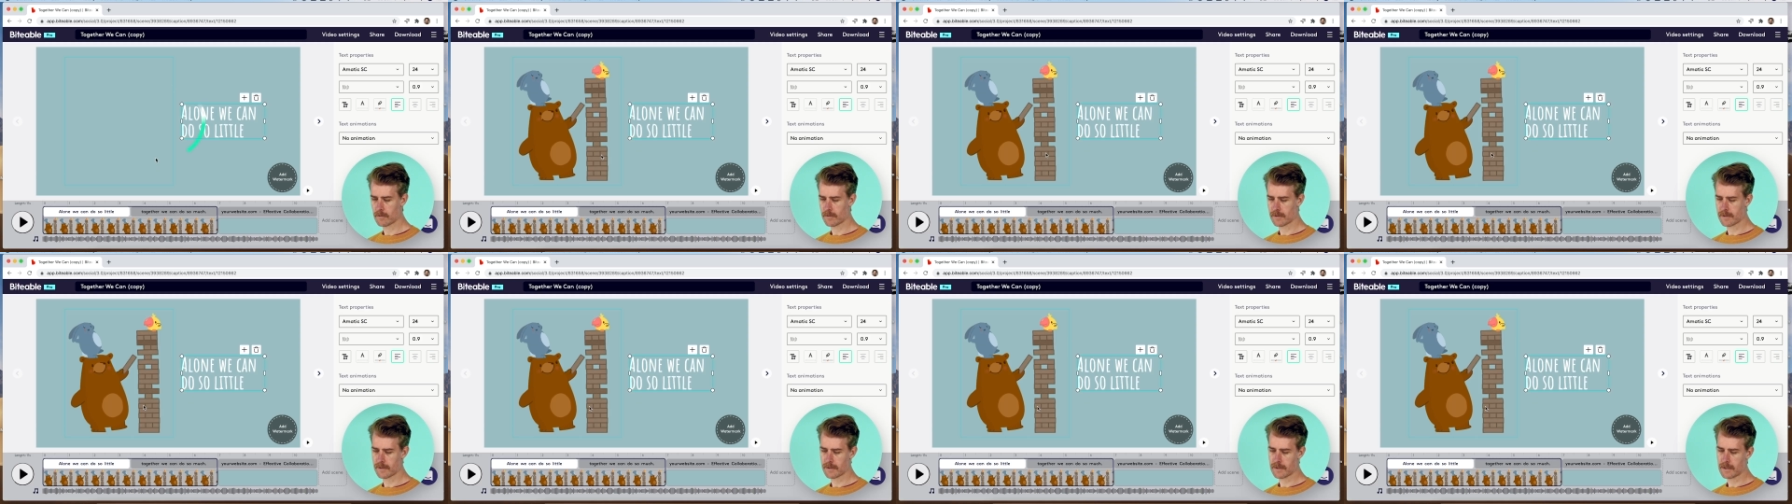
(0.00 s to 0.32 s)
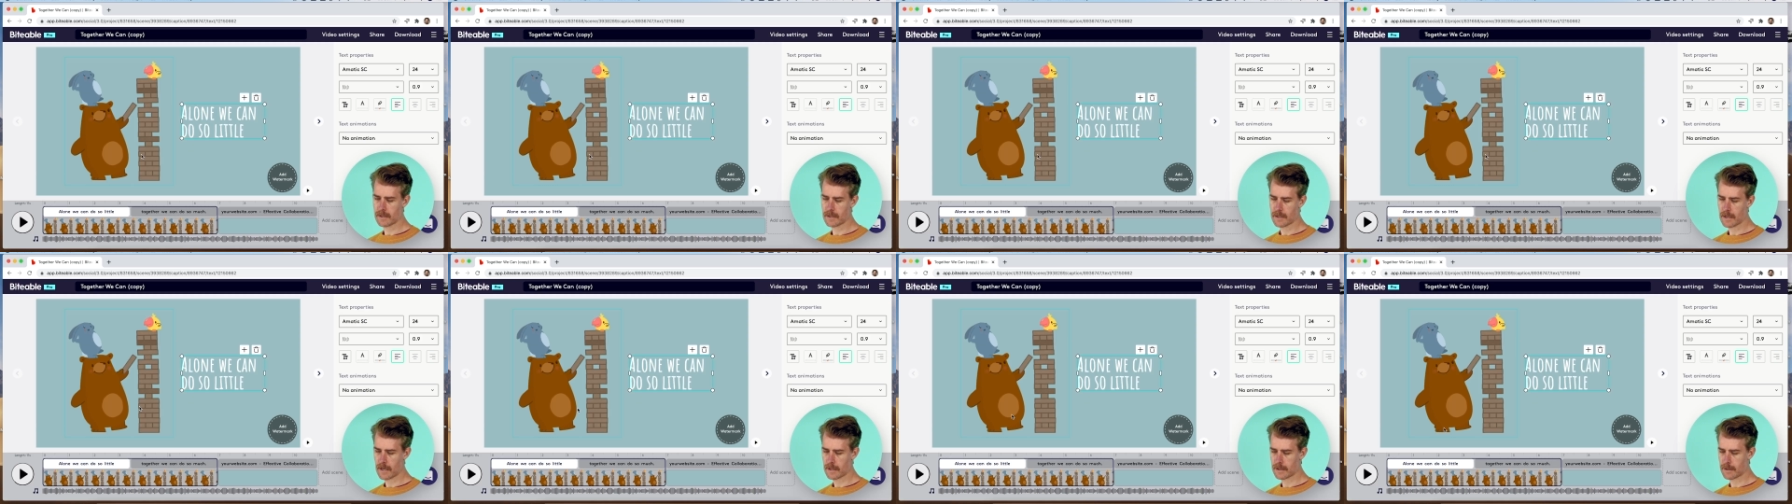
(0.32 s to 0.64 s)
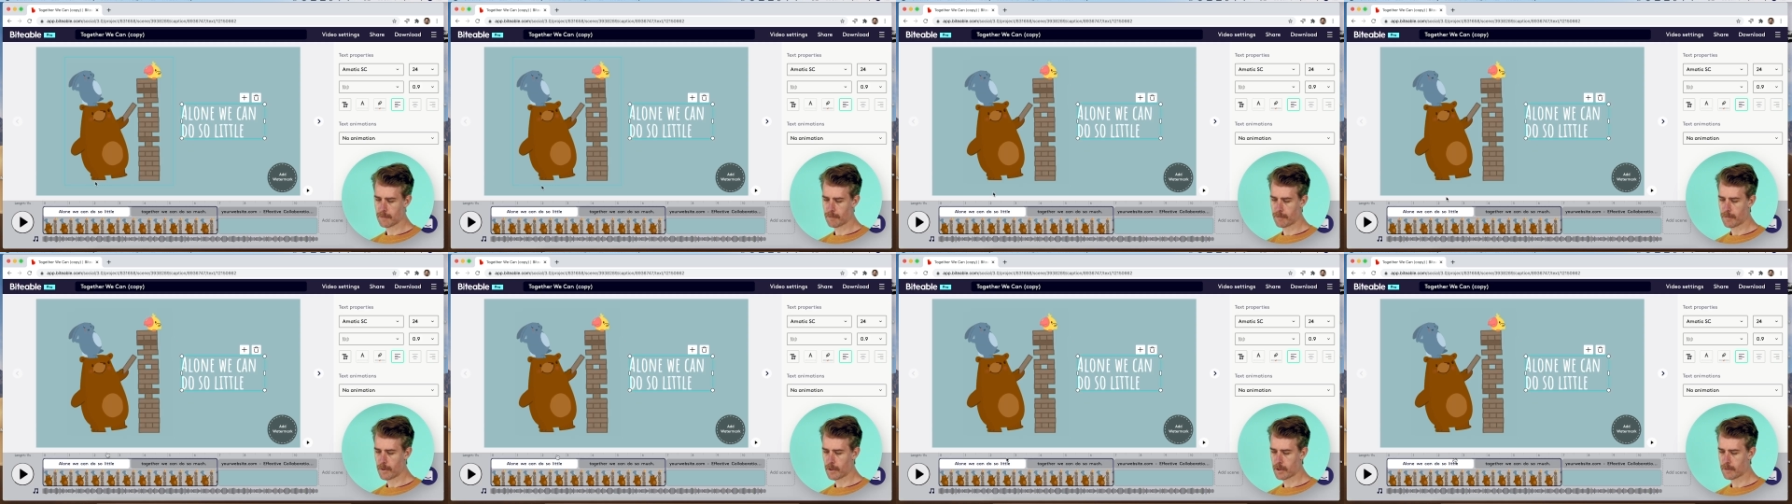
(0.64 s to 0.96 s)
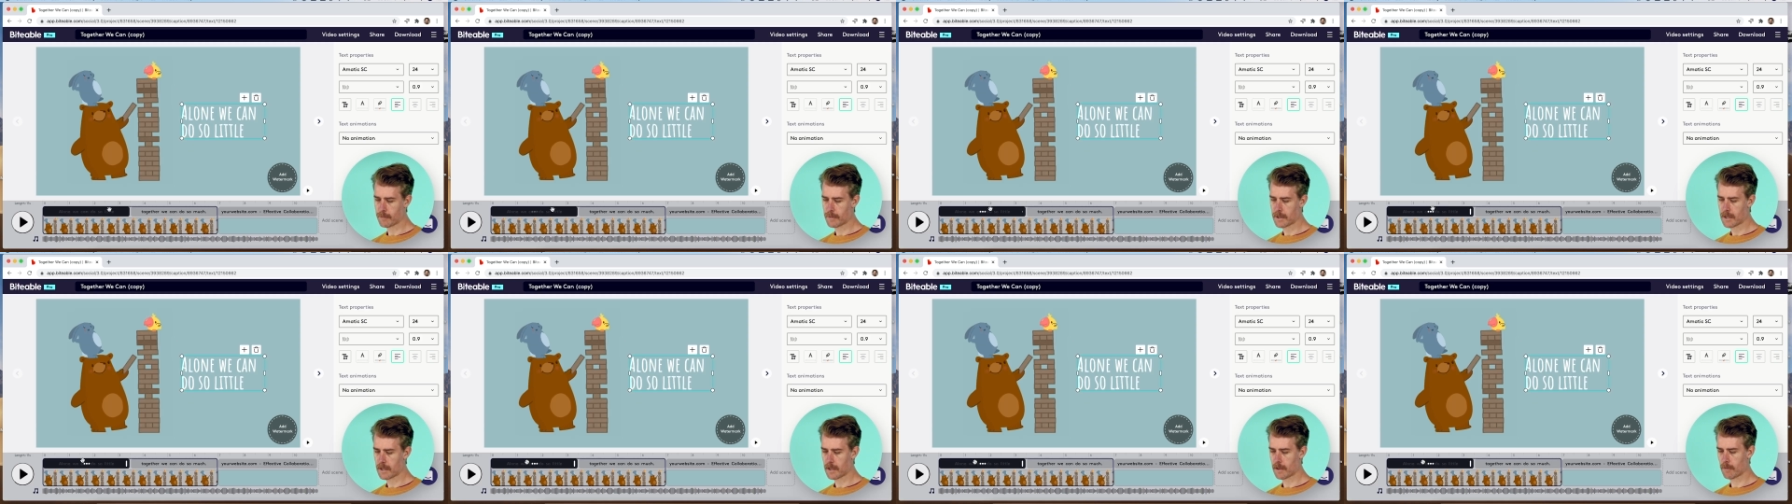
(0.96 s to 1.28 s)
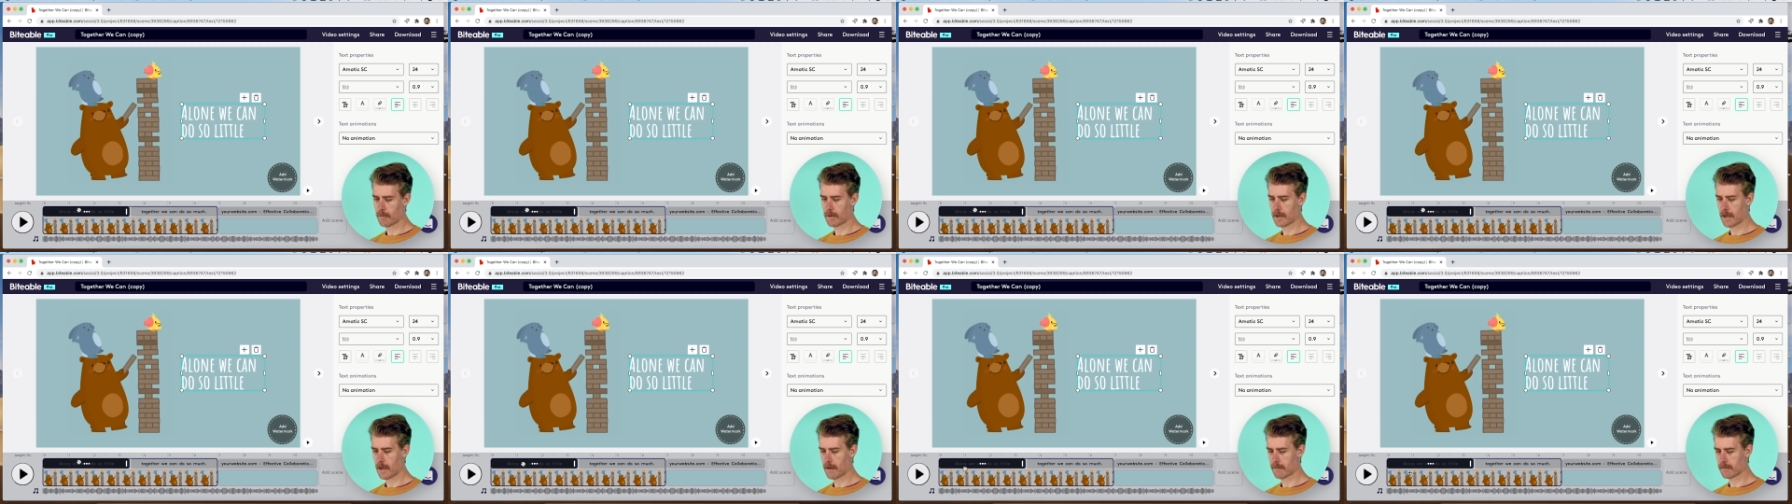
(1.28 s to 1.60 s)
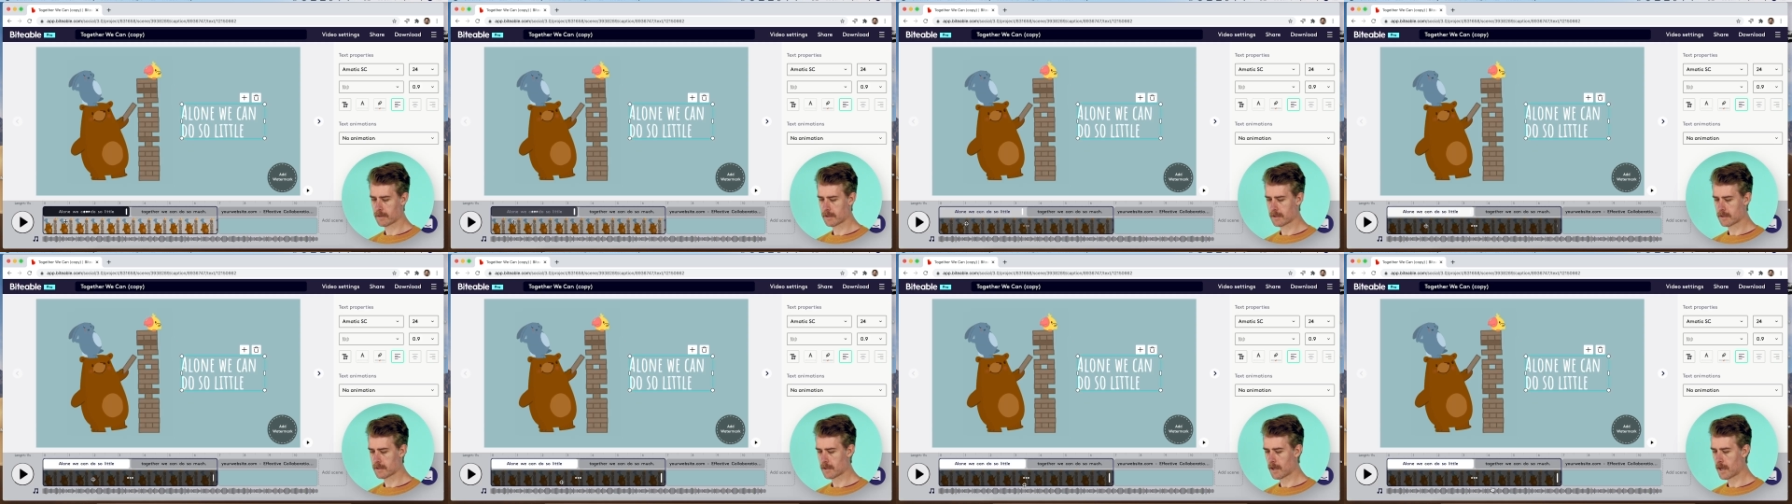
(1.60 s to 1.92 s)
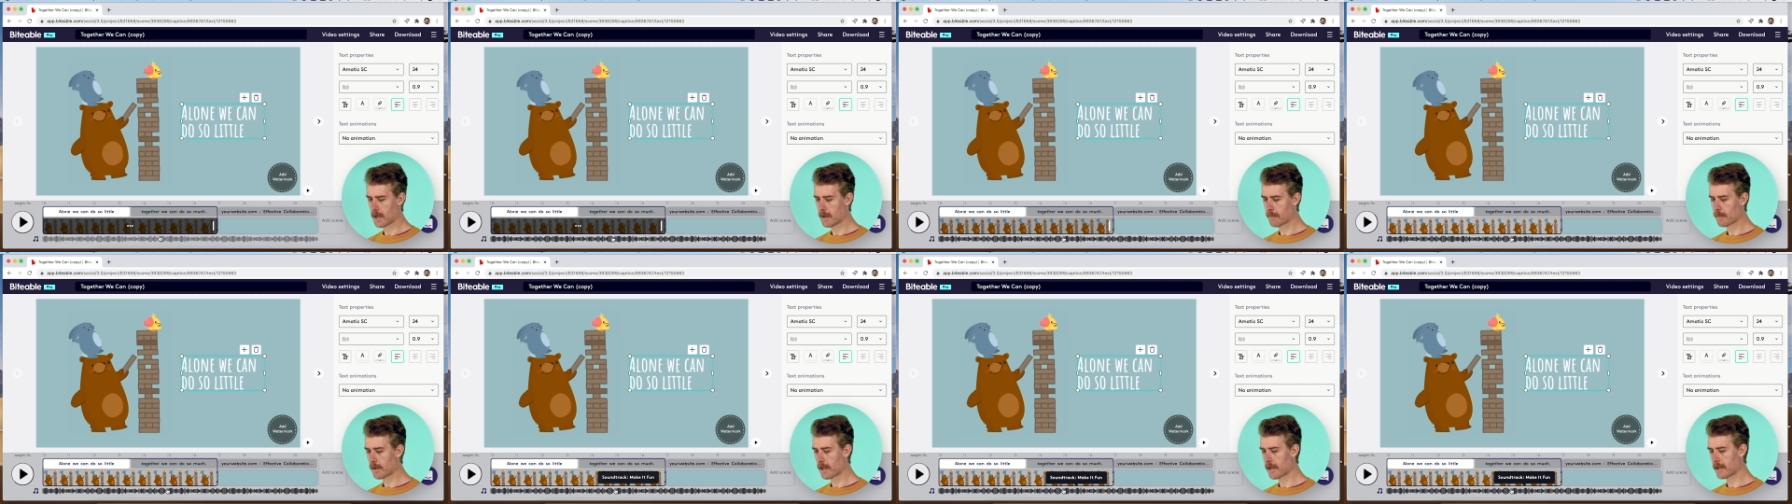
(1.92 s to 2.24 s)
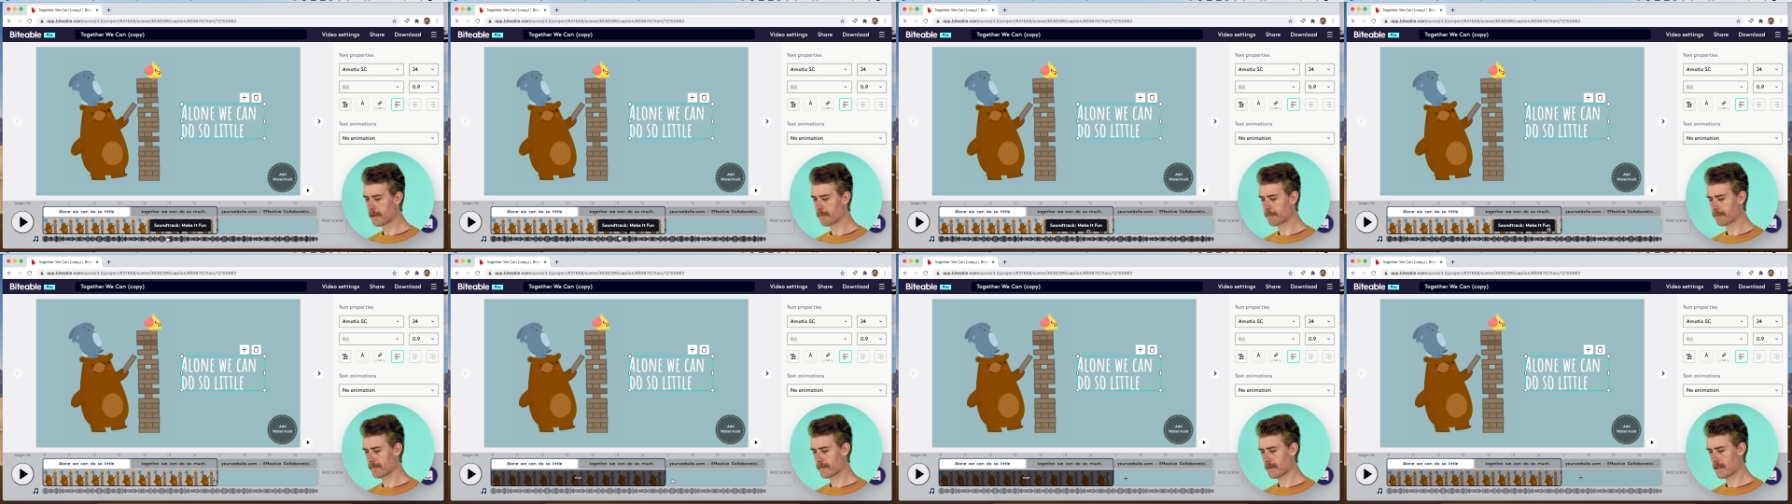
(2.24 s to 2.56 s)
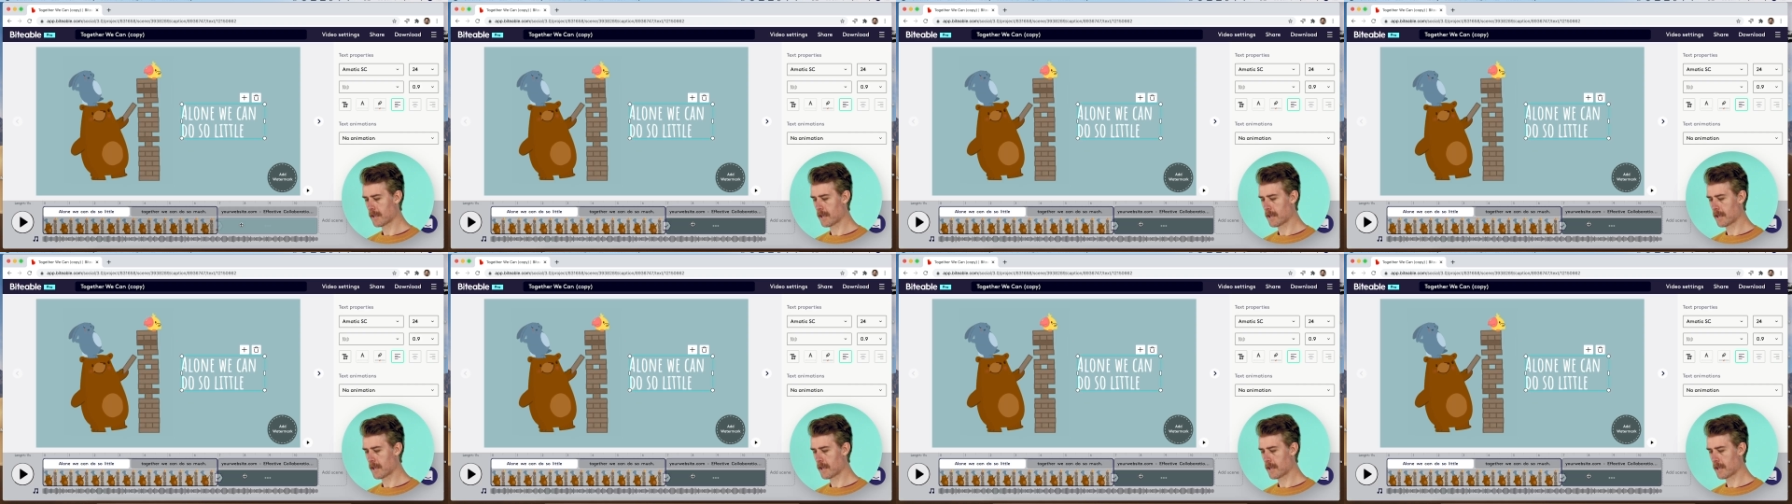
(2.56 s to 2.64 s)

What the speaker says: you'll see at the bottom here we have a timeline,